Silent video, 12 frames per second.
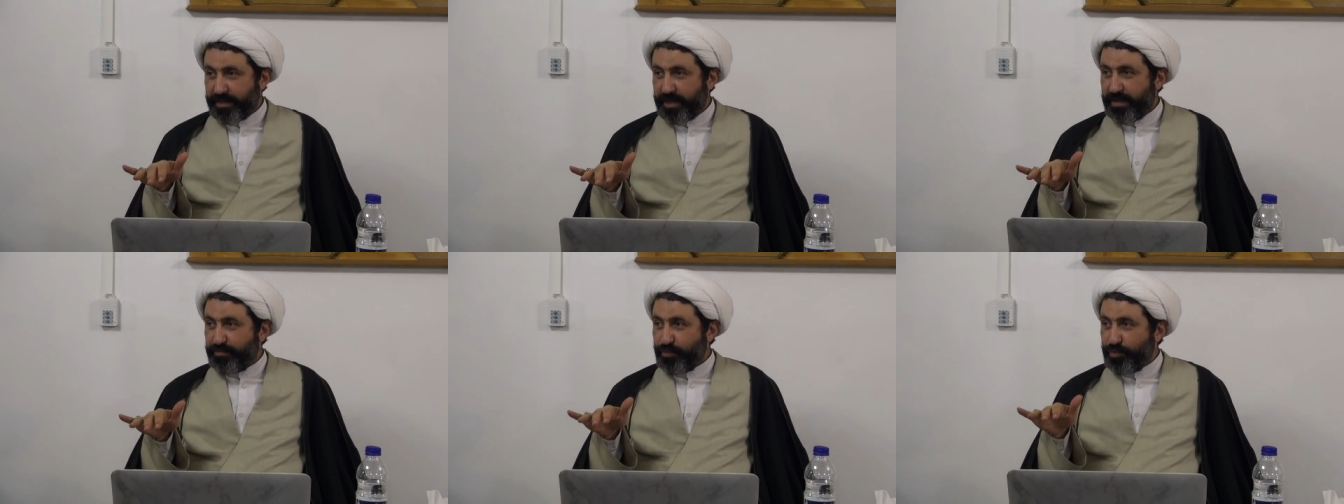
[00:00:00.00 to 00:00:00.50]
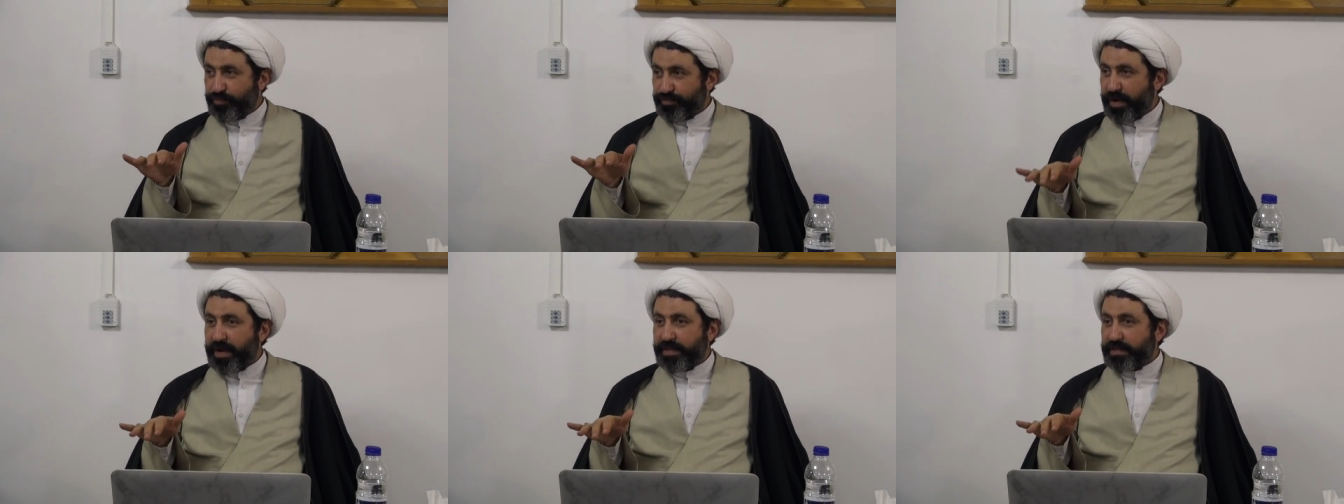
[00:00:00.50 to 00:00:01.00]
If you
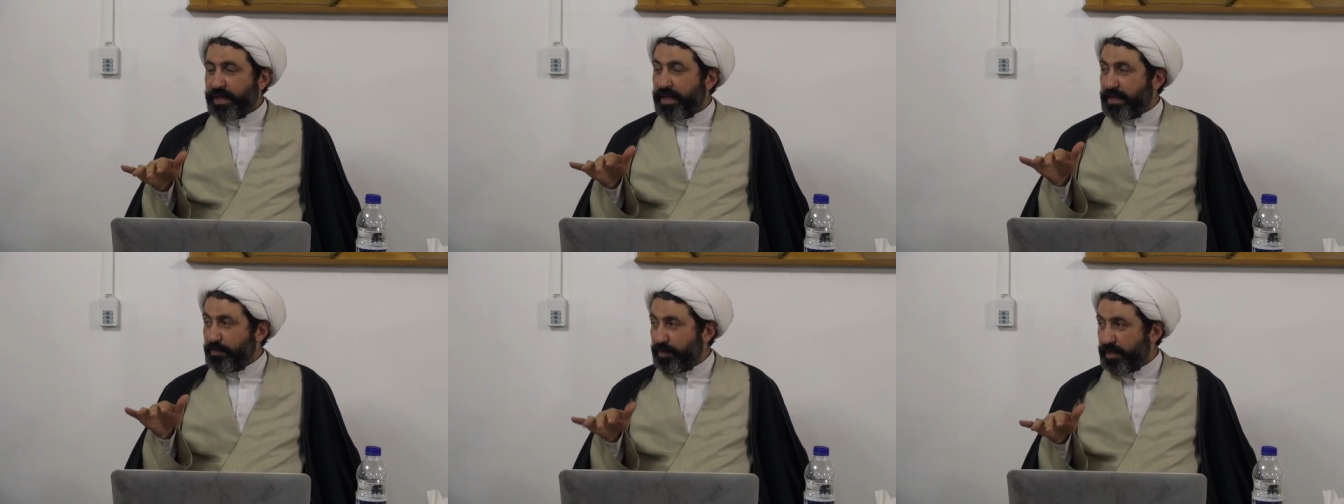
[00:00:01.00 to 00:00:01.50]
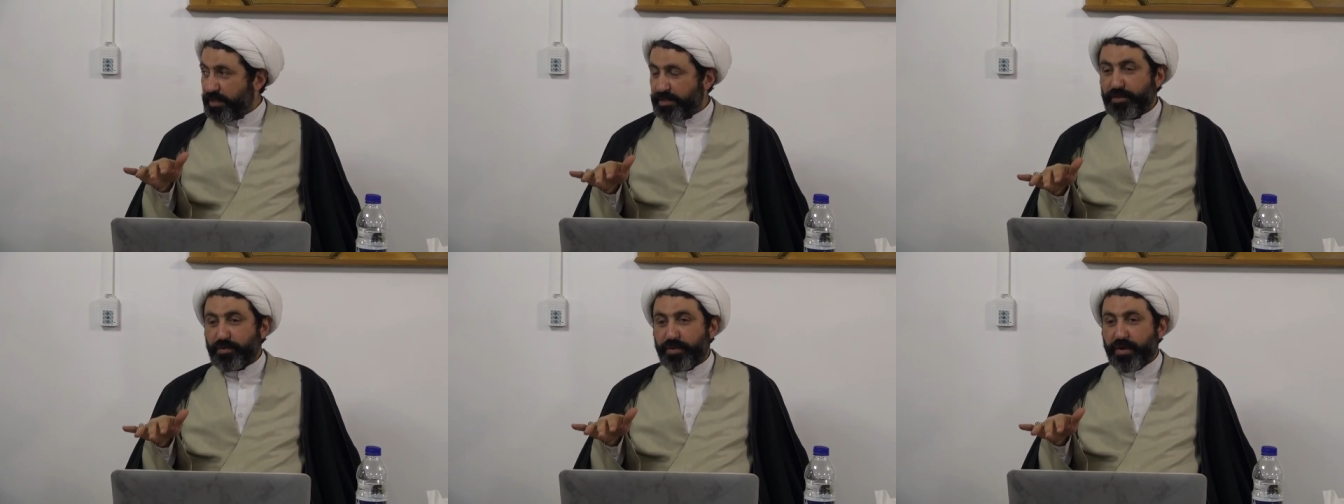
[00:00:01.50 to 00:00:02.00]
find any place
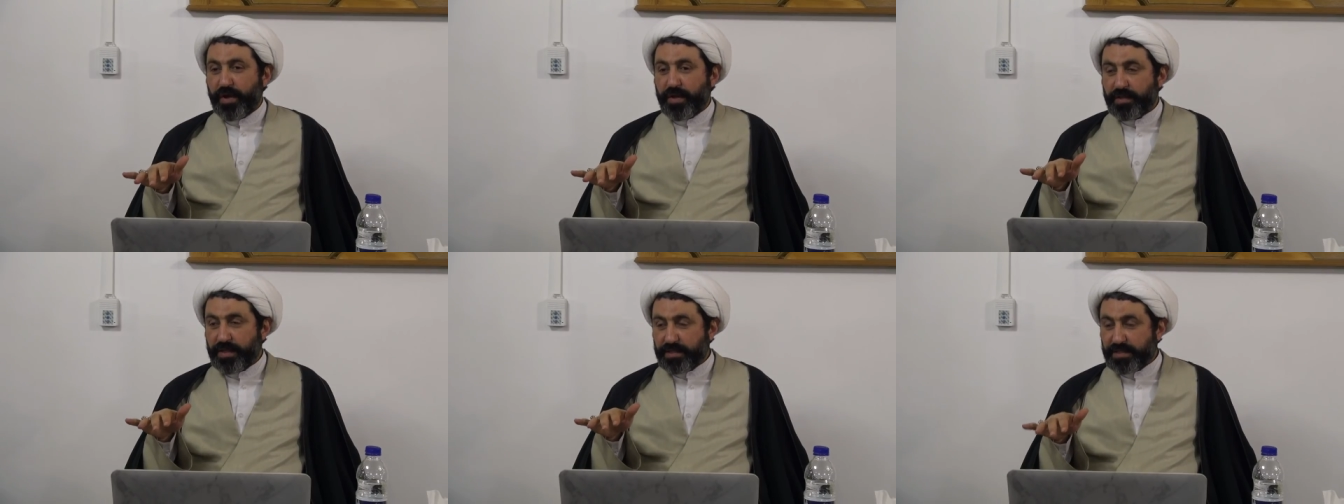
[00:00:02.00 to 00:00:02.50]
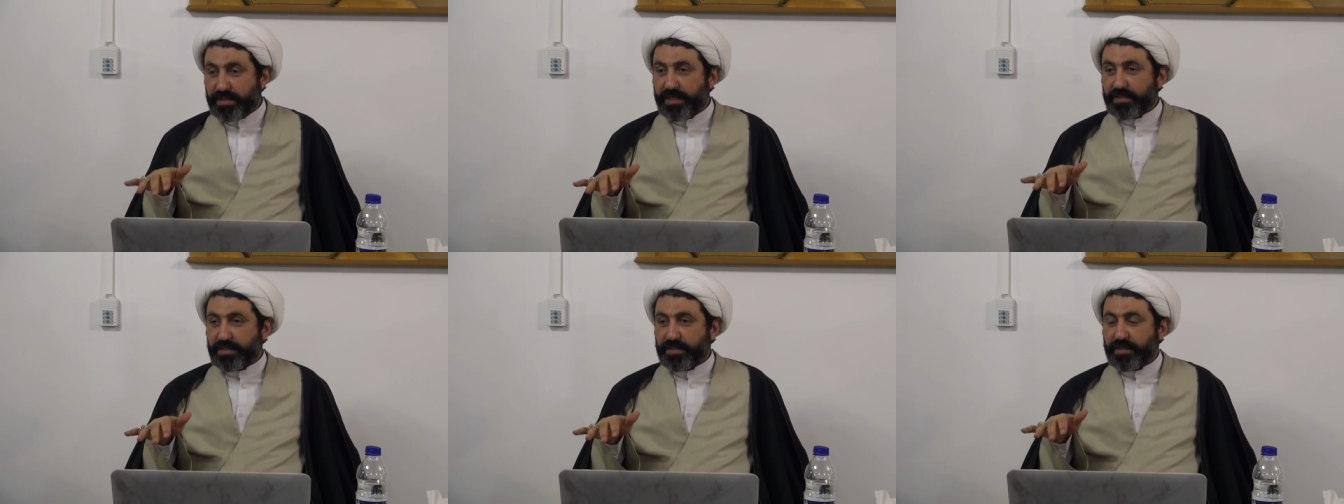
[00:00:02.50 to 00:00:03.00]
in the Quran that
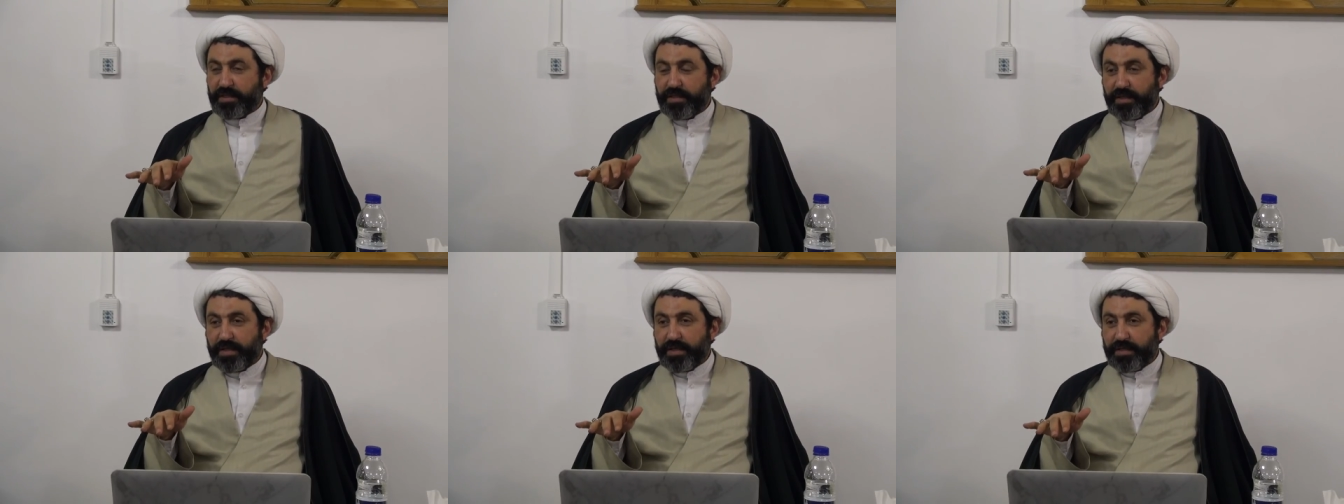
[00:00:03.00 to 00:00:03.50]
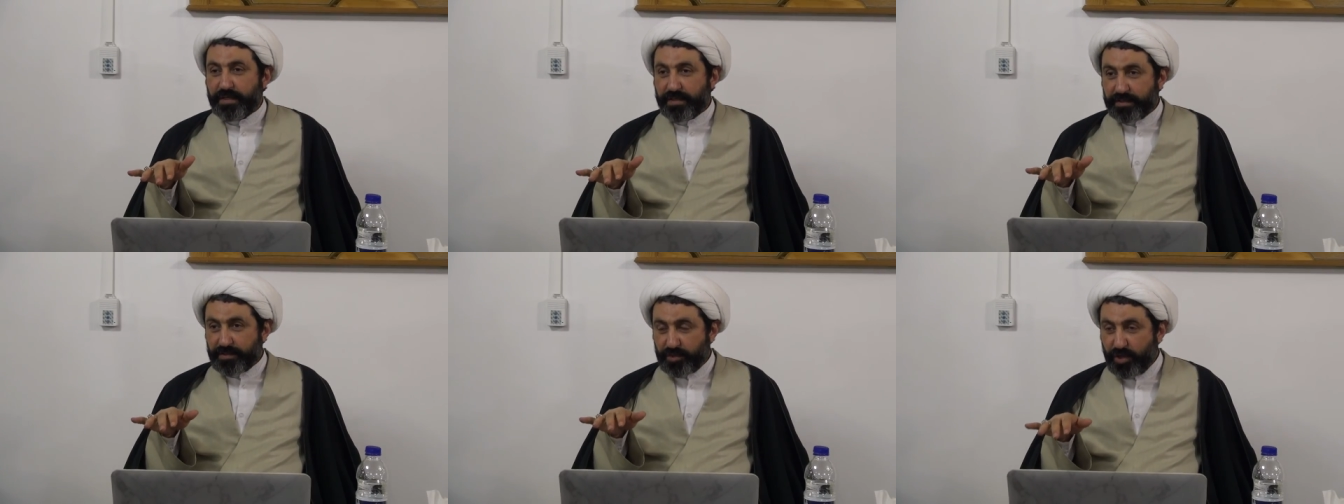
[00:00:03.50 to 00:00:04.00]
says
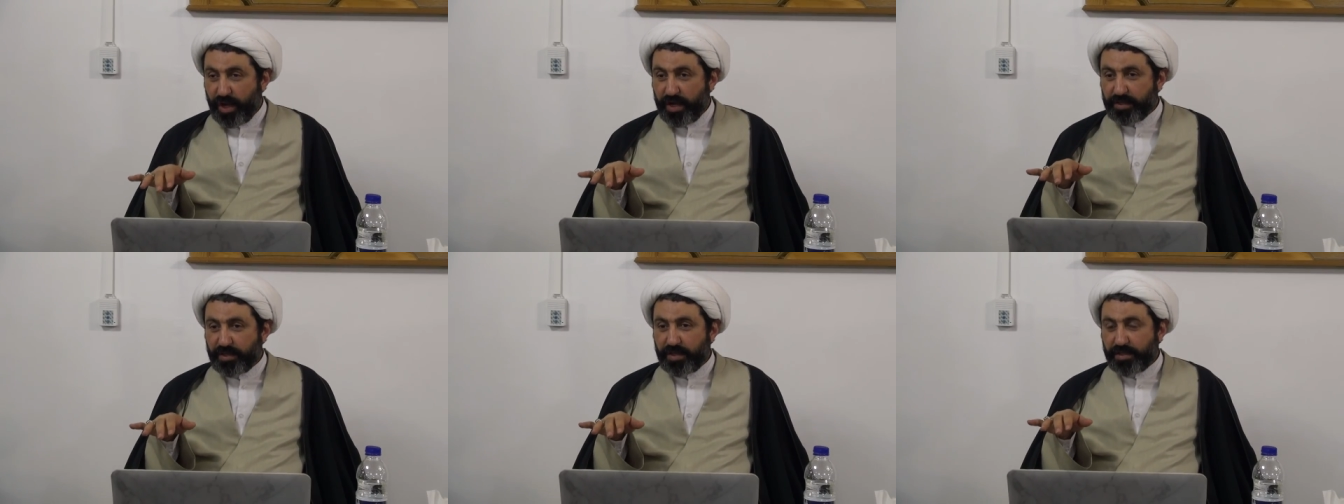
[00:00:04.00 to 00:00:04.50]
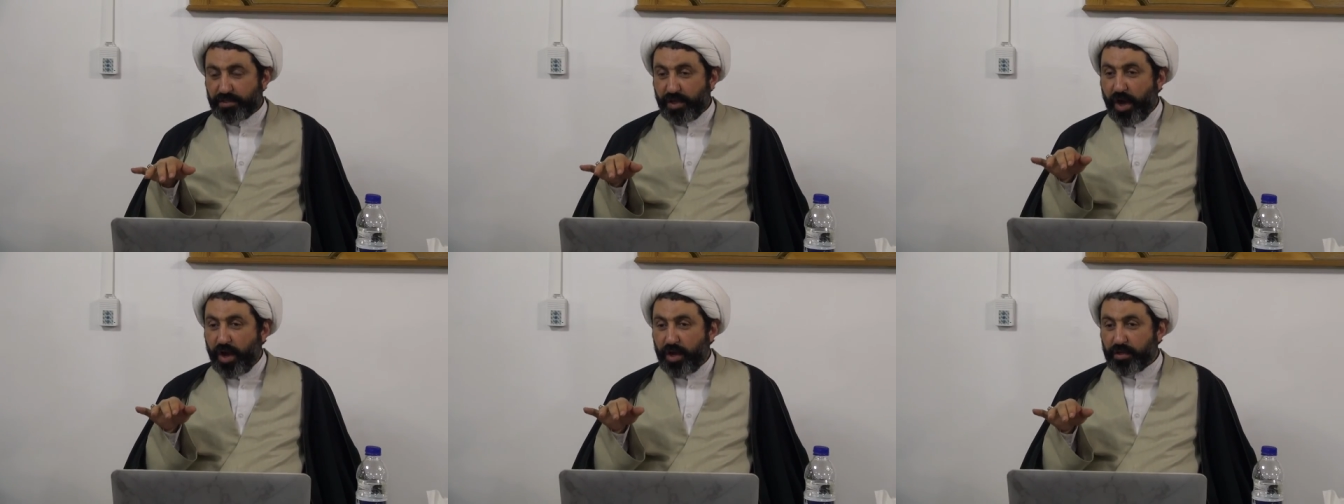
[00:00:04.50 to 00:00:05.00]
God is
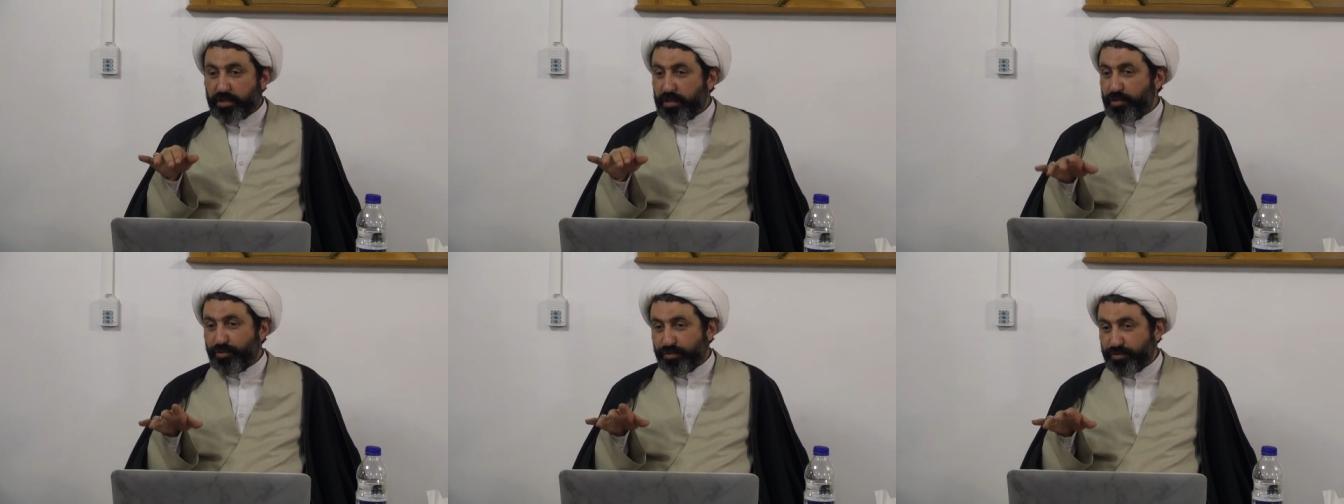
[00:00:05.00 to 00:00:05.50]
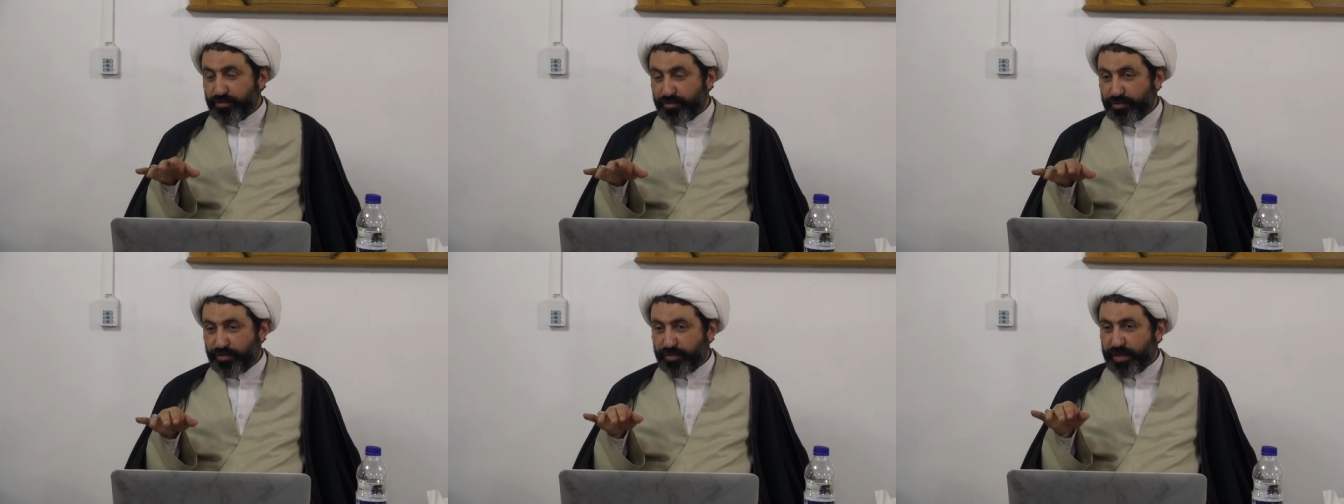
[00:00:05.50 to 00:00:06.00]
adilun
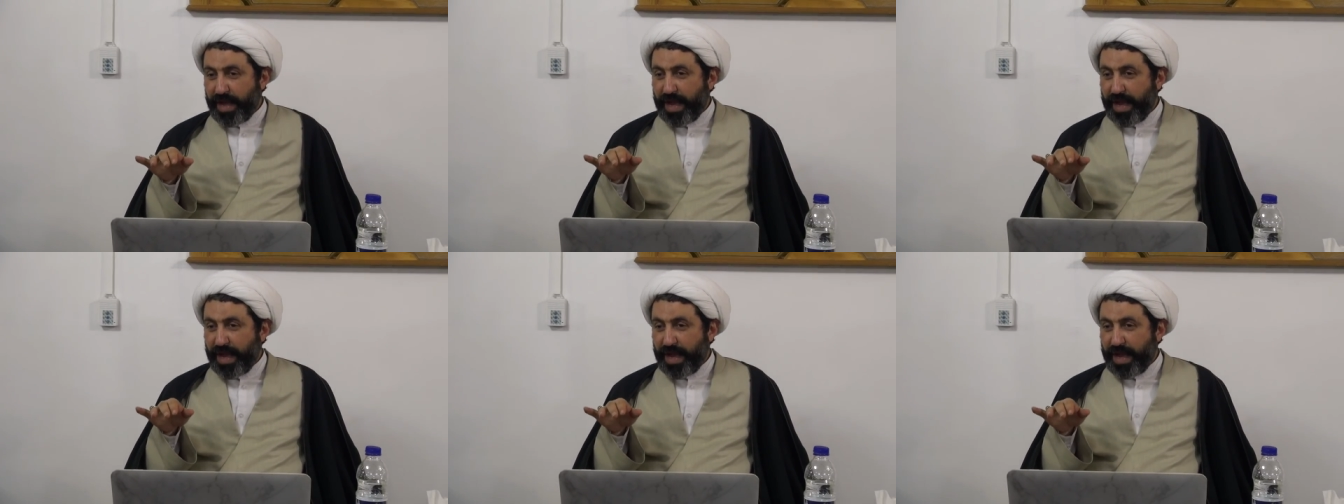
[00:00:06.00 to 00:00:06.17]
or